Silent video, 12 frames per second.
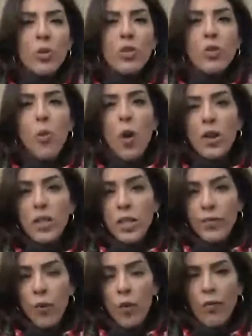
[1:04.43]
with
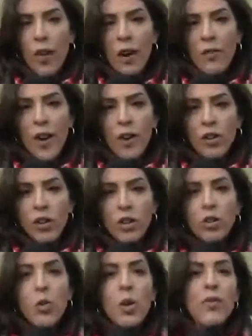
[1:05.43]
24 firefighters on a
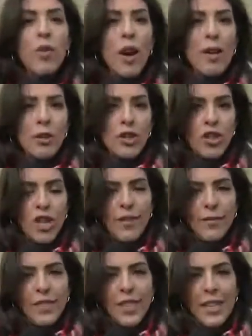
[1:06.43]
24 hour
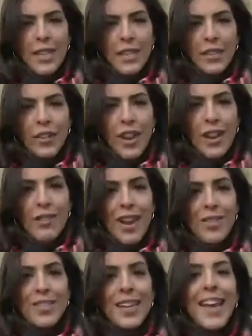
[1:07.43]
shift. They're now
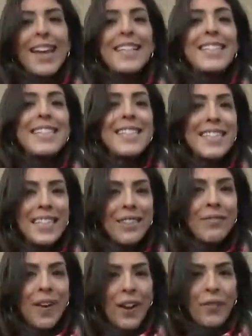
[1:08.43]
down to
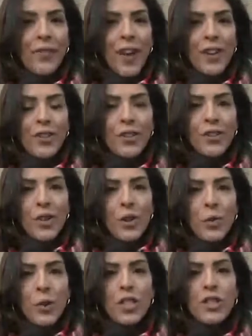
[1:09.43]
18 firefighters
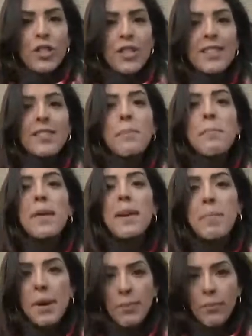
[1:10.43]
which is the
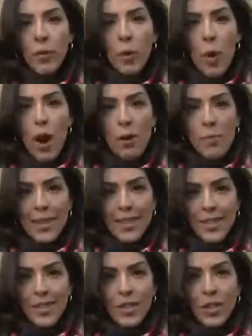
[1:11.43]
minimum requirement.